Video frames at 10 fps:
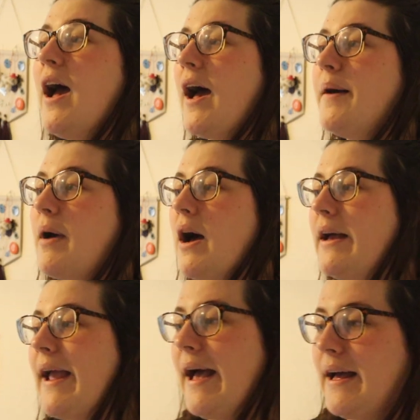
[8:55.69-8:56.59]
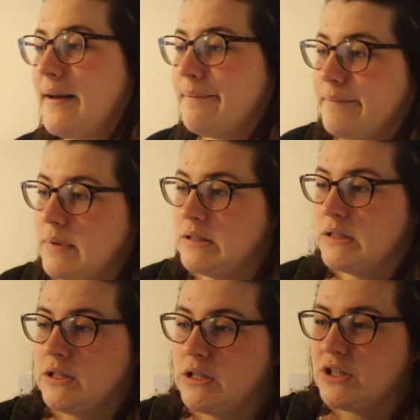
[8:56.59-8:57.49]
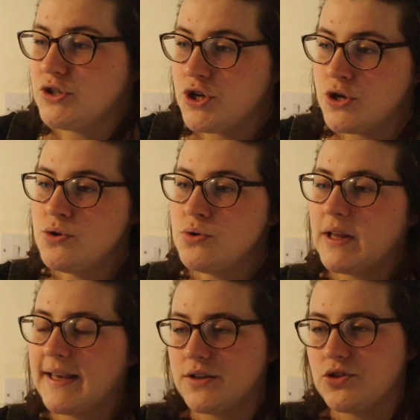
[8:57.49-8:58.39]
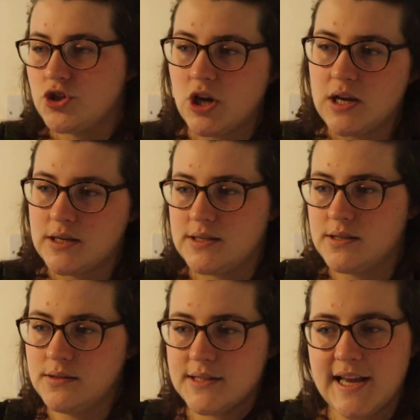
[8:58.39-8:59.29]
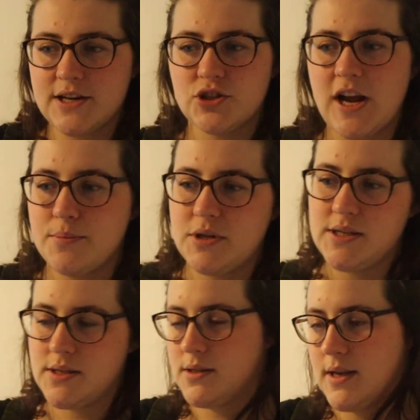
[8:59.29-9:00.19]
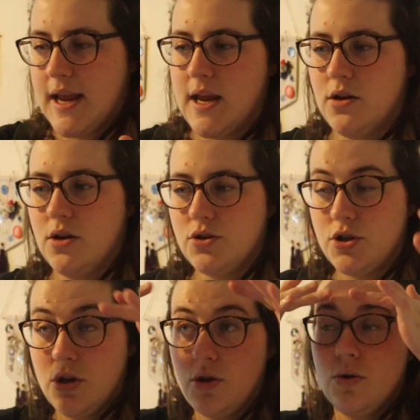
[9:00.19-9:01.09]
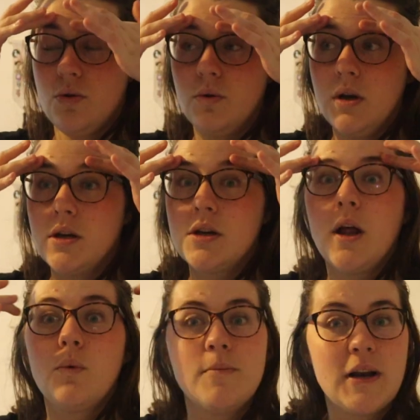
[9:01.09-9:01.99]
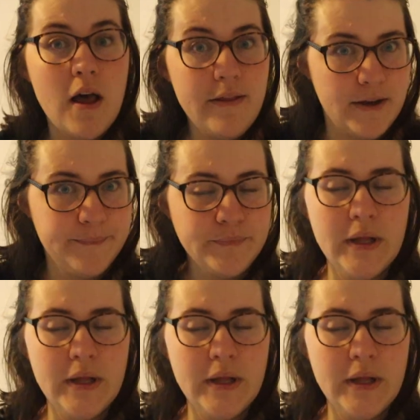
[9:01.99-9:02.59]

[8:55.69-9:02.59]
I am two like chunks / chapters into Girl, Woman, Other,